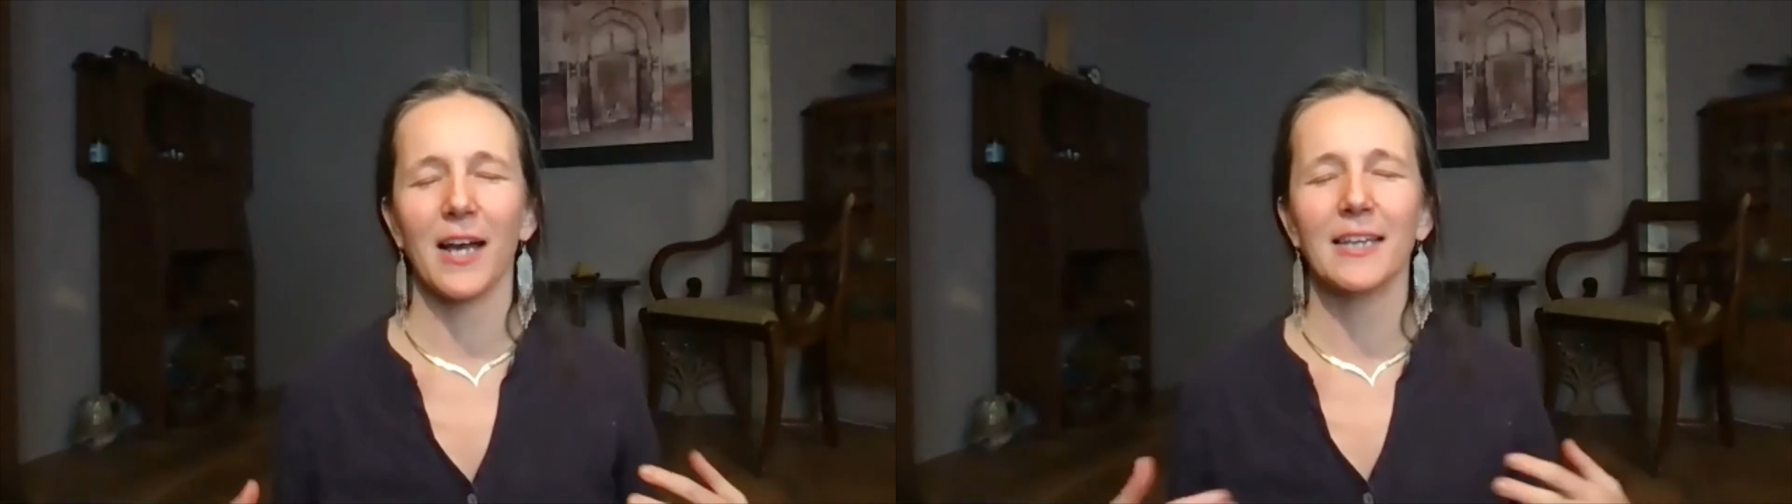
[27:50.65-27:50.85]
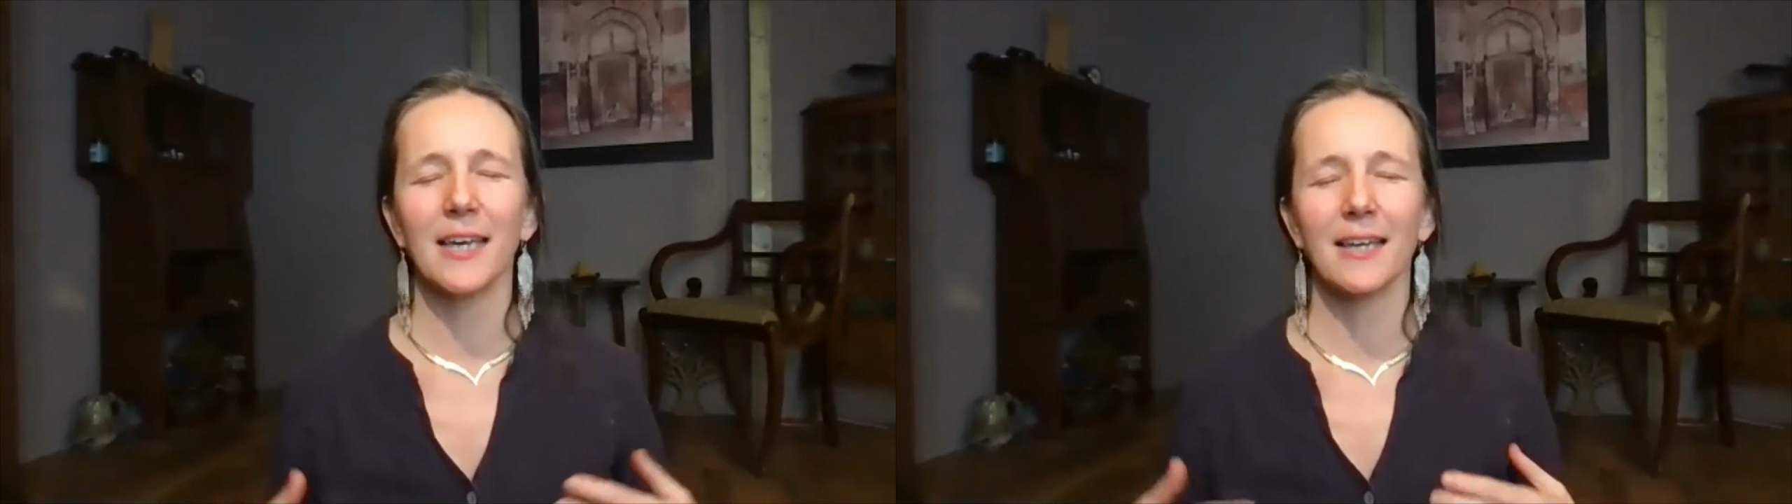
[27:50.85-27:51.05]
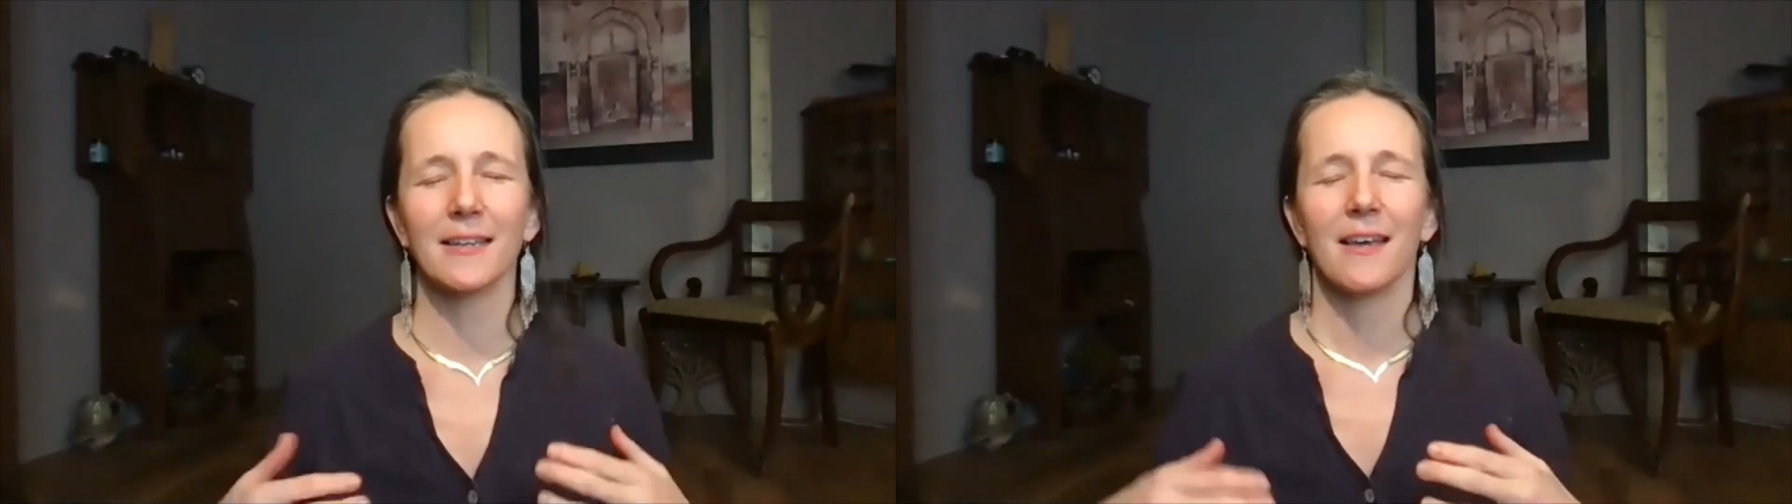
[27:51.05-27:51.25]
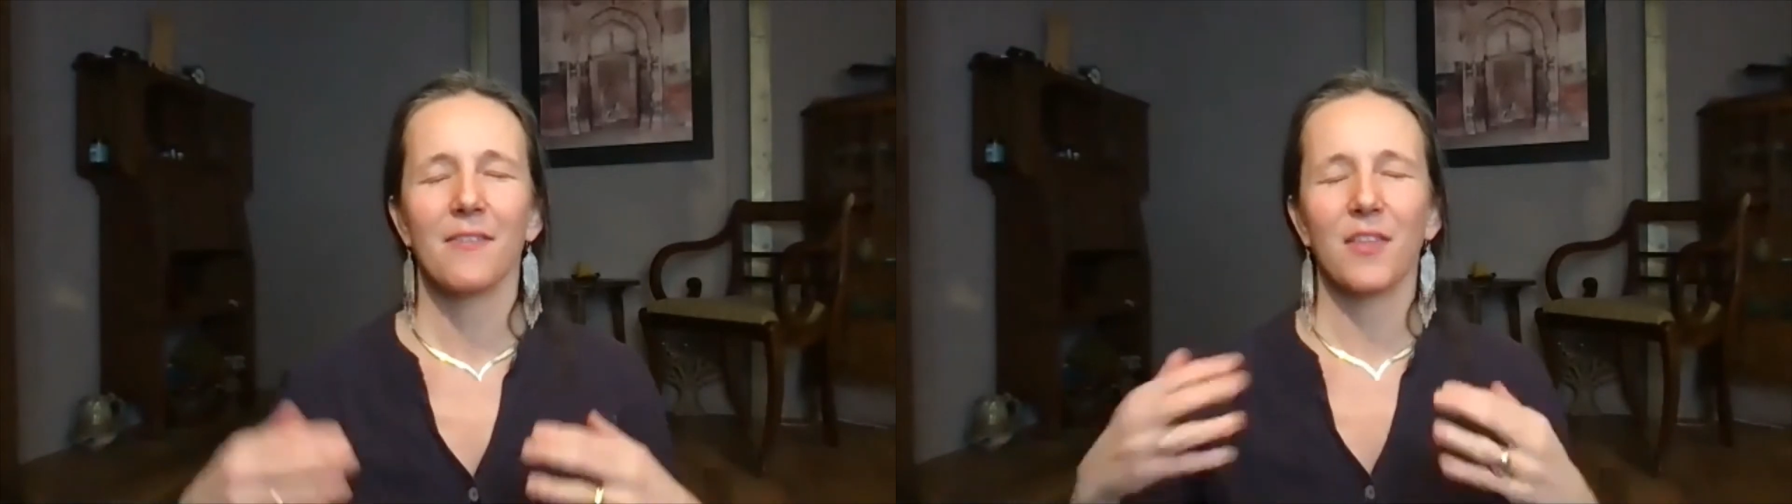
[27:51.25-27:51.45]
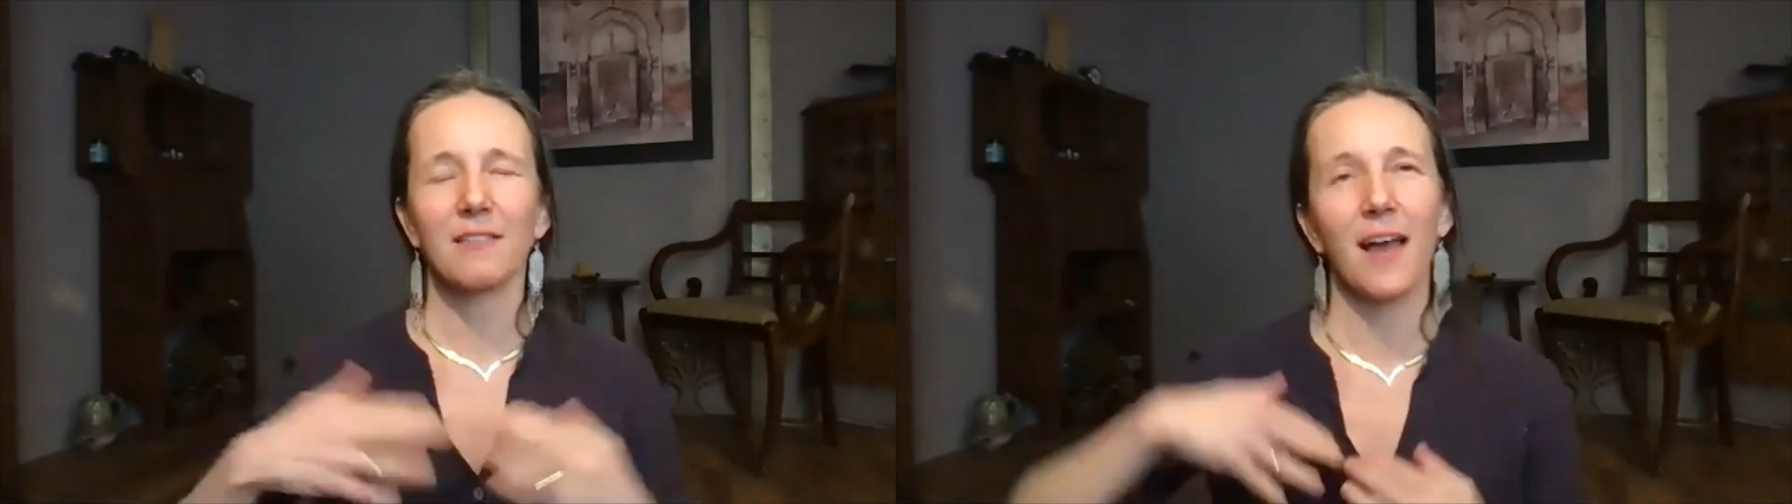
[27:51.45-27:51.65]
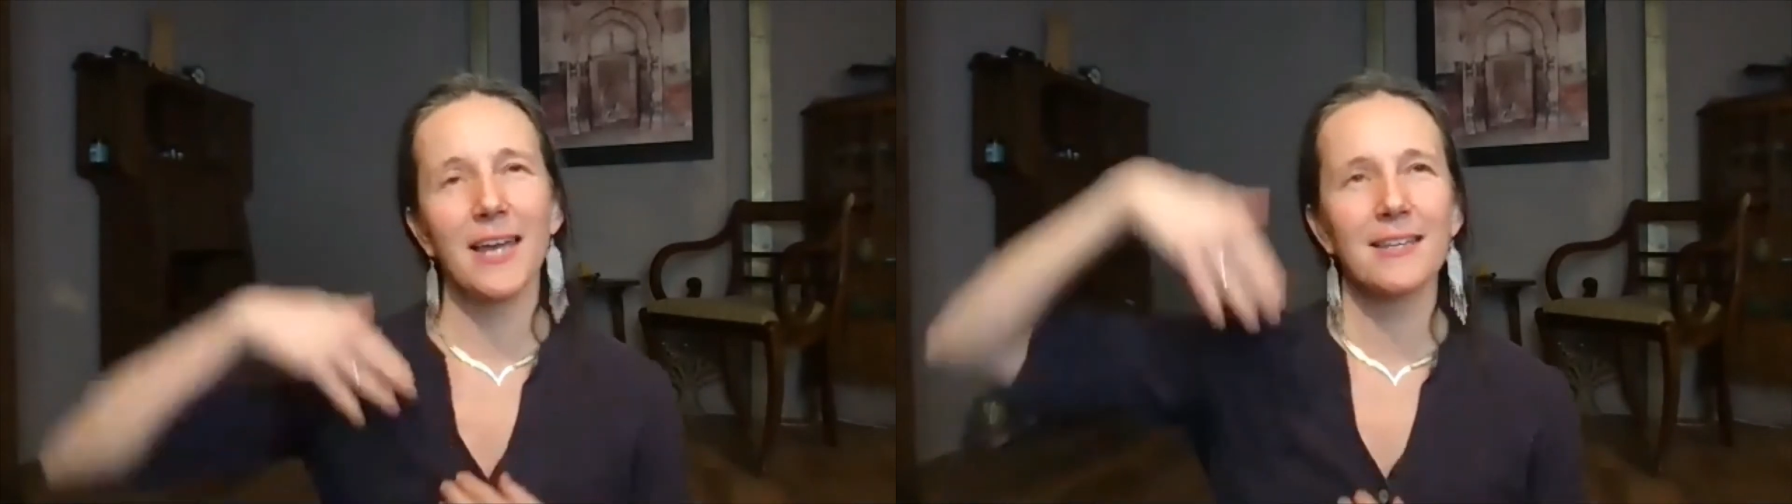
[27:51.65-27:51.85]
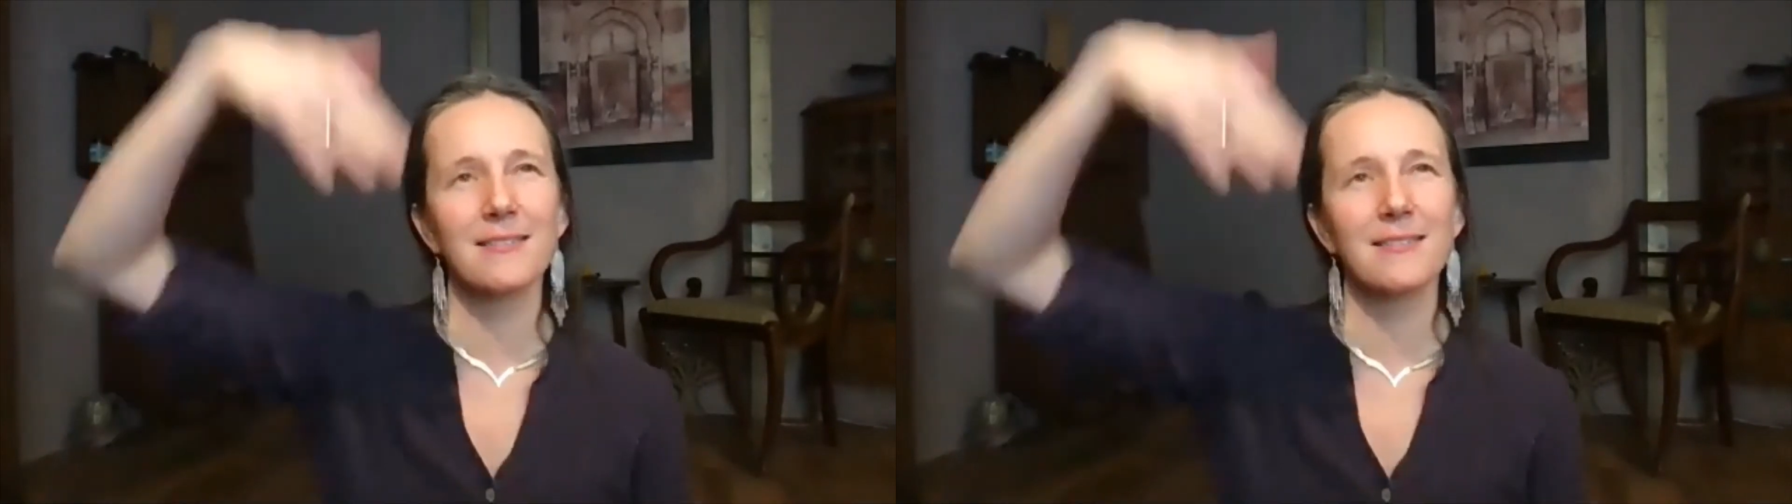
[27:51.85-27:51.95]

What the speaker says: Again, the light